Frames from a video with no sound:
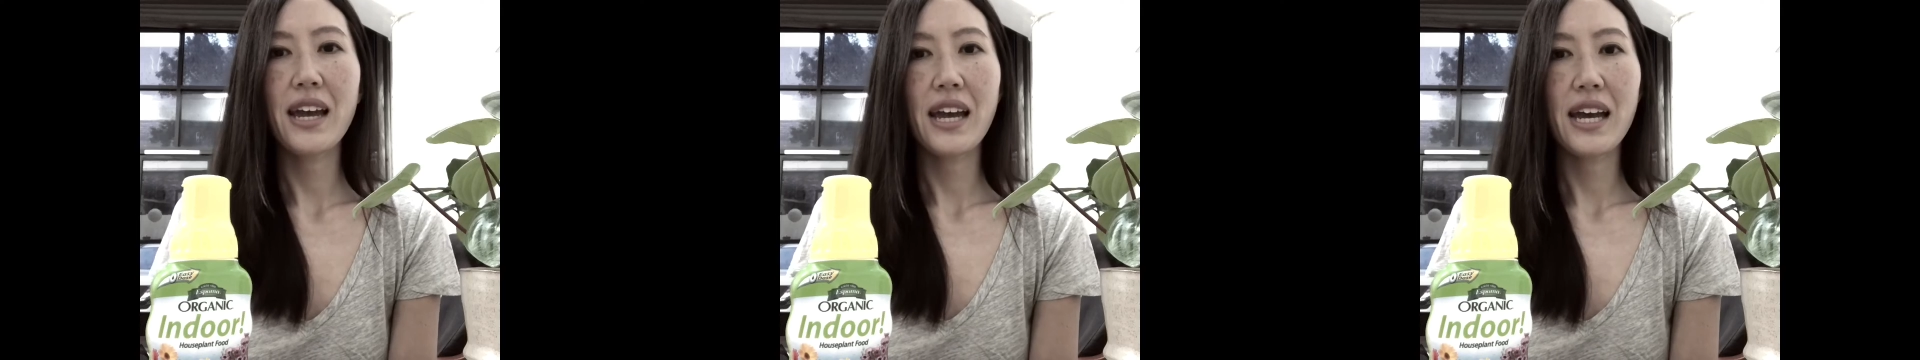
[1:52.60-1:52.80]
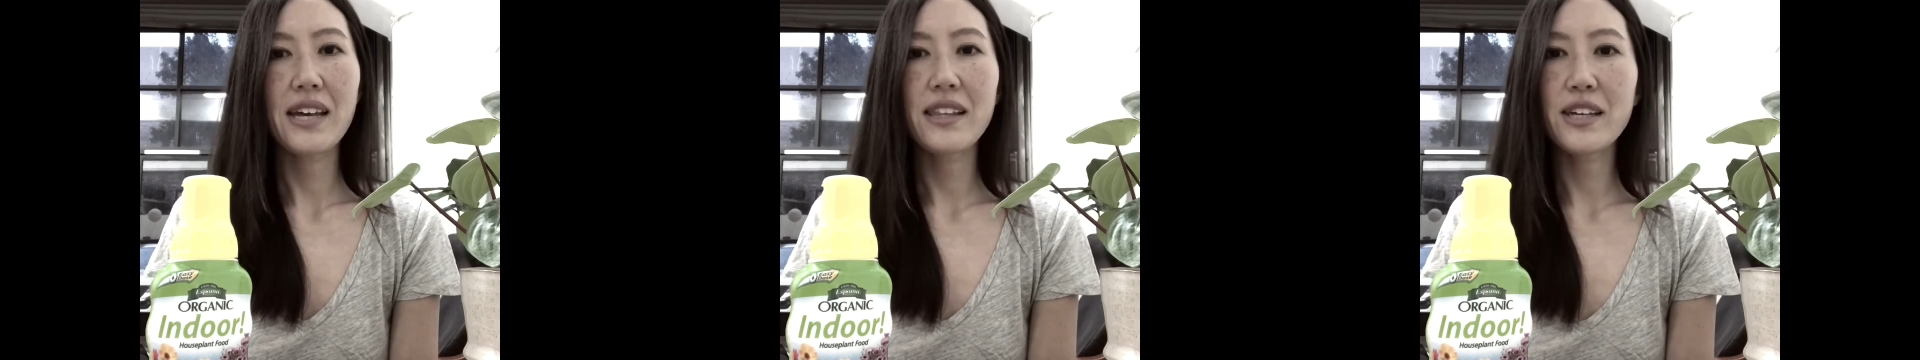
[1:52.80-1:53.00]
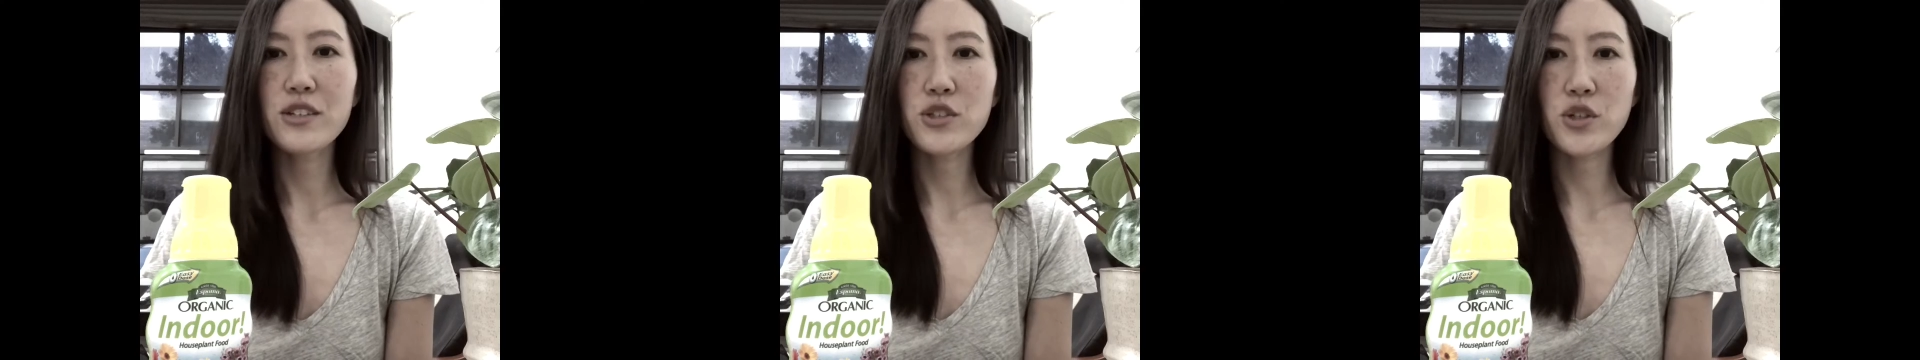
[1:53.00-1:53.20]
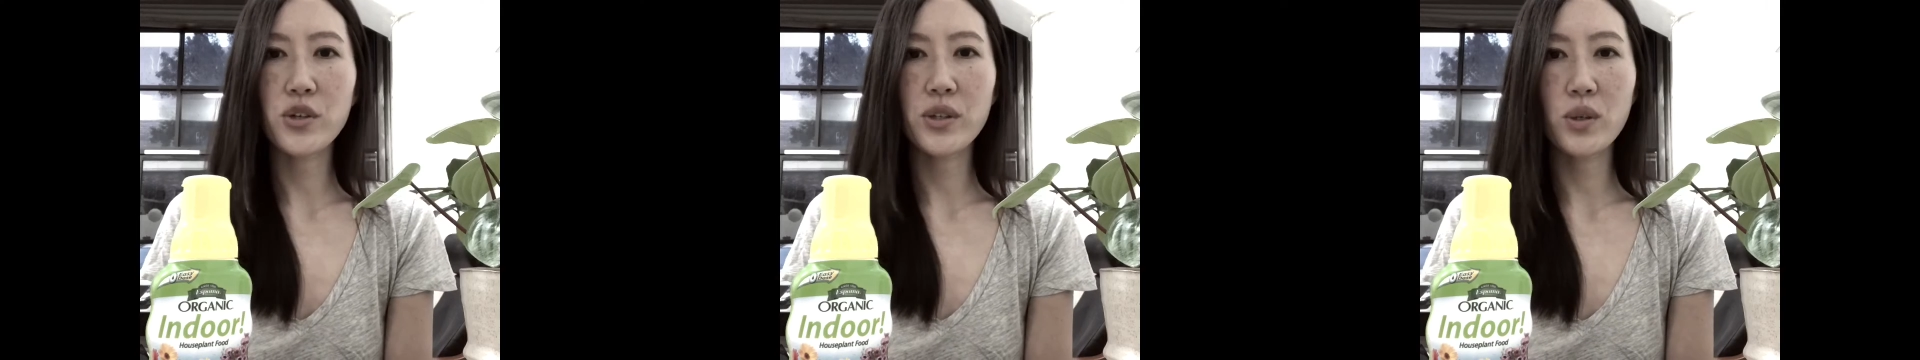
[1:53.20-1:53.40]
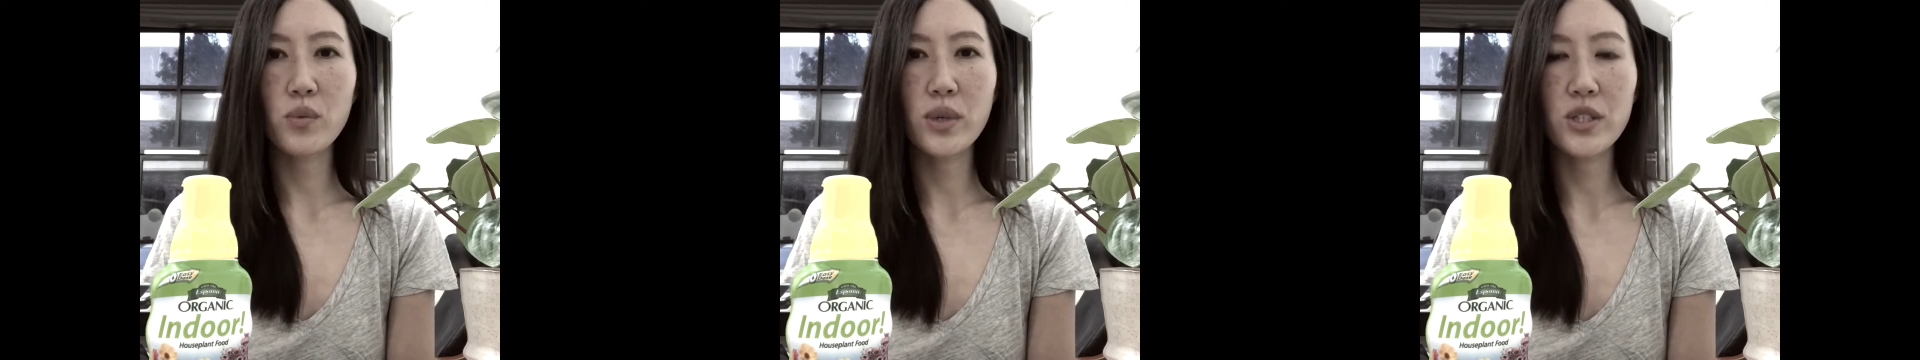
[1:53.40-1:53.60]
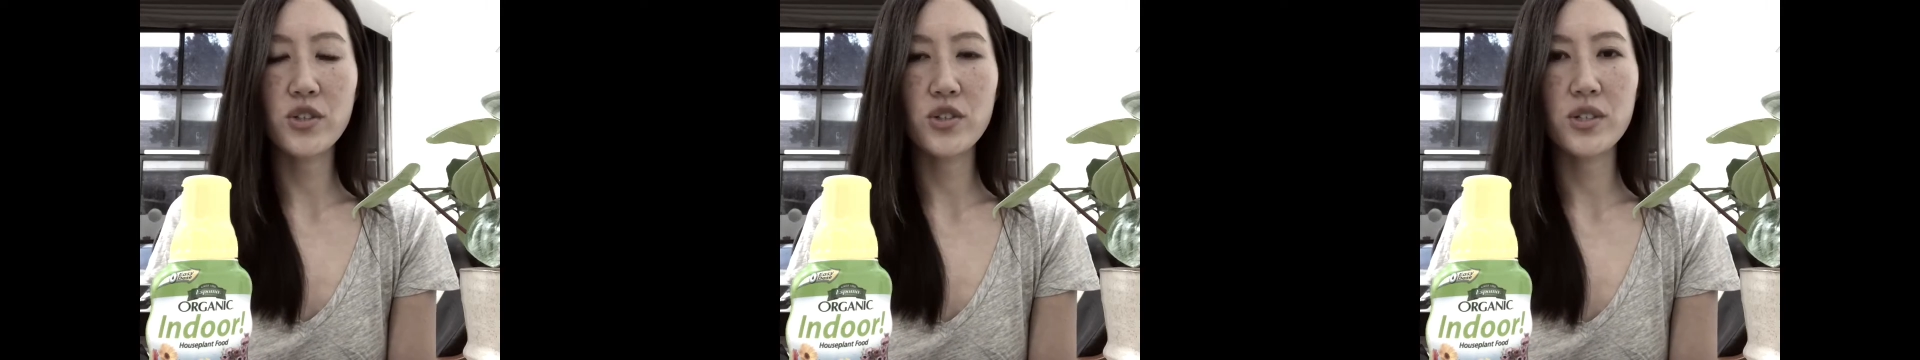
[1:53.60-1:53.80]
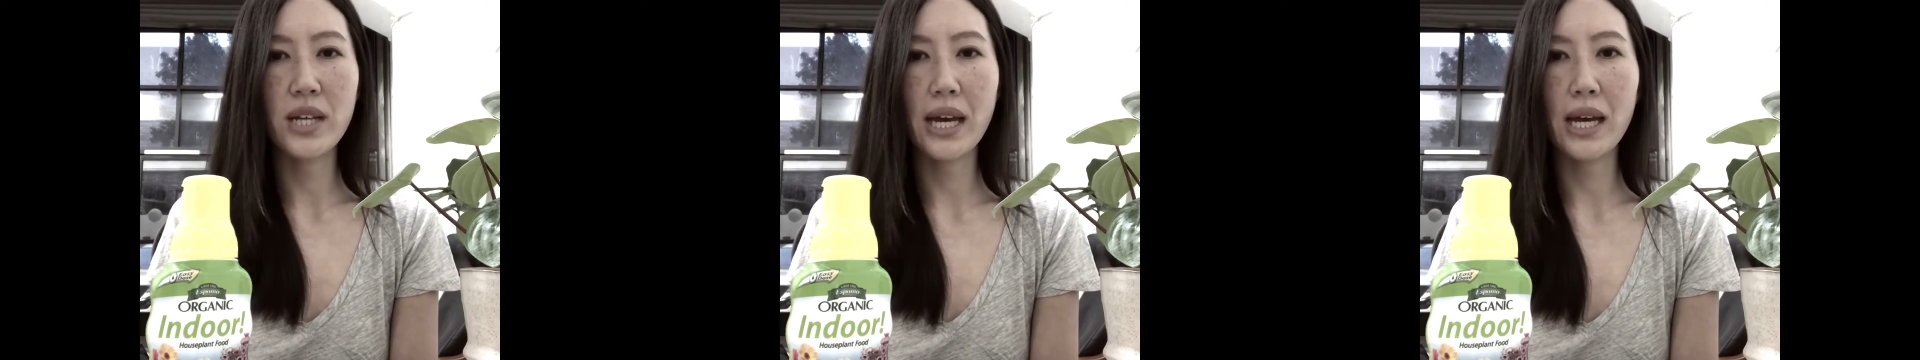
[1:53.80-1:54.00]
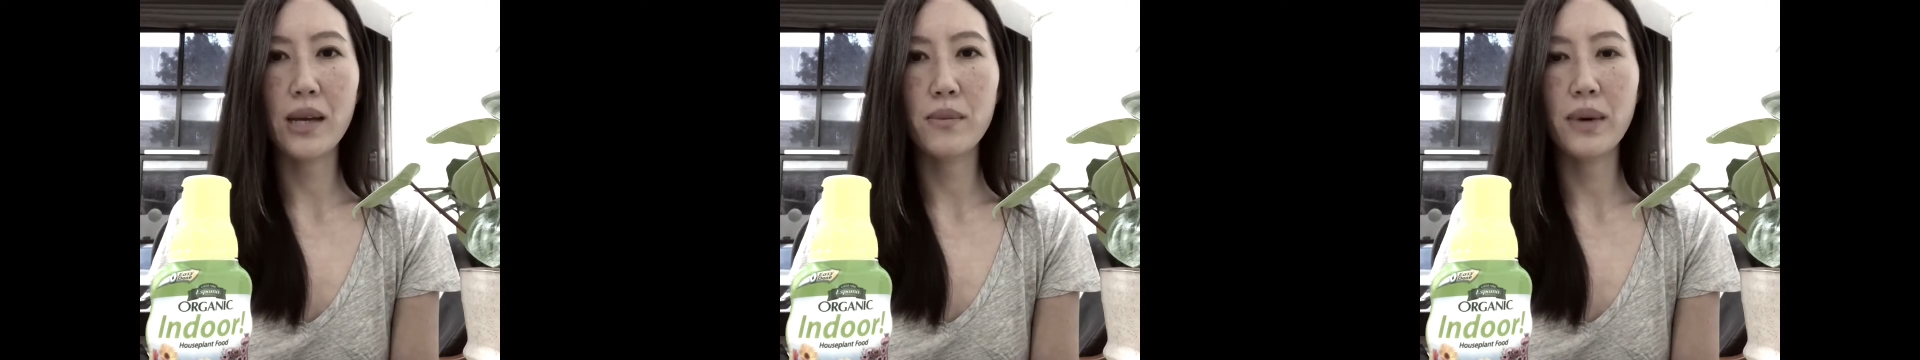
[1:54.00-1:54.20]
And then during the winter
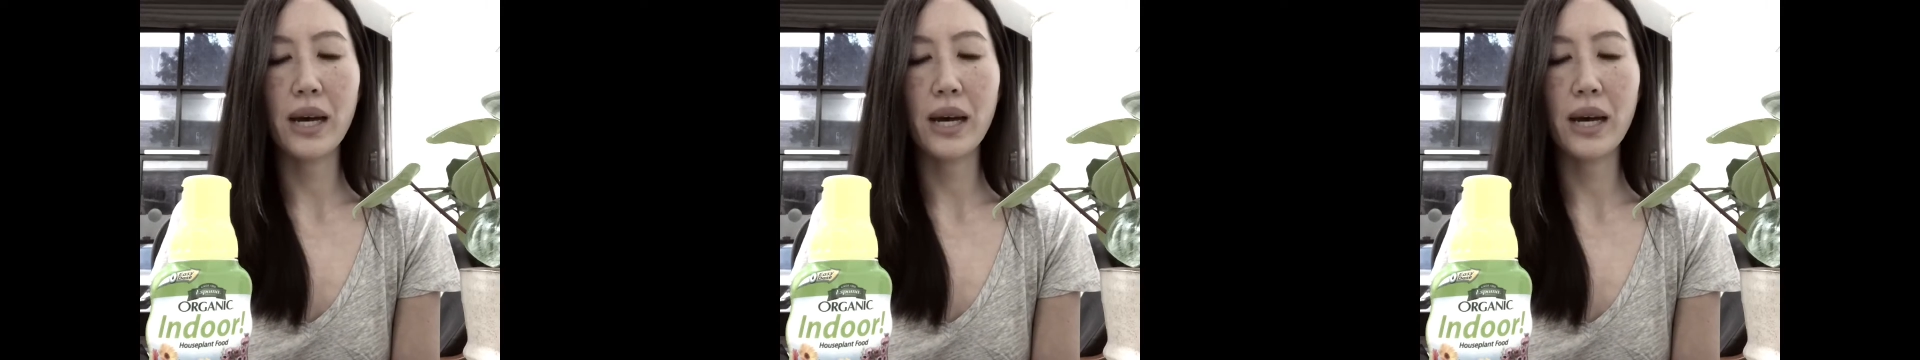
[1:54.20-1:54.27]
time,